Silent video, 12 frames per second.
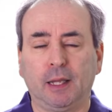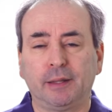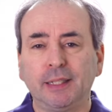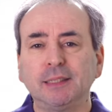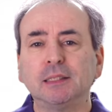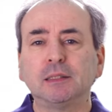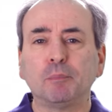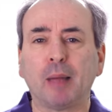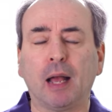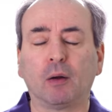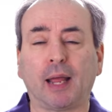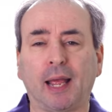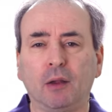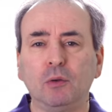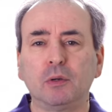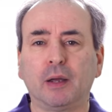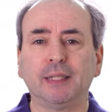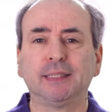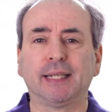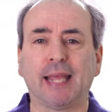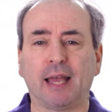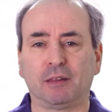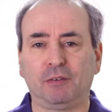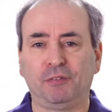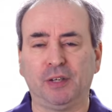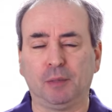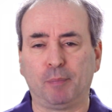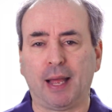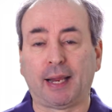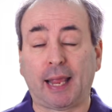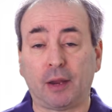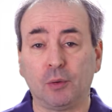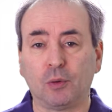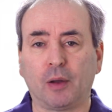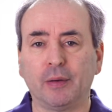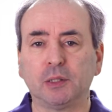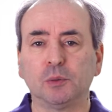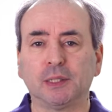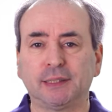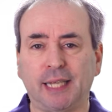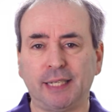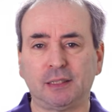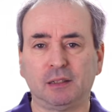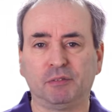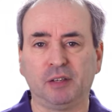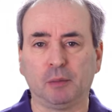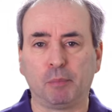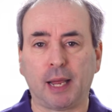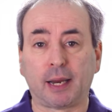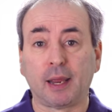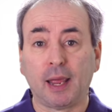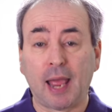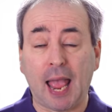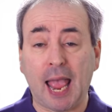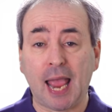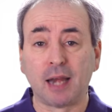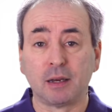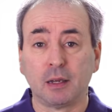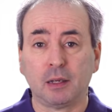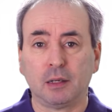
This is about how you're going to gather feedback, how you're going to assess the feedback, and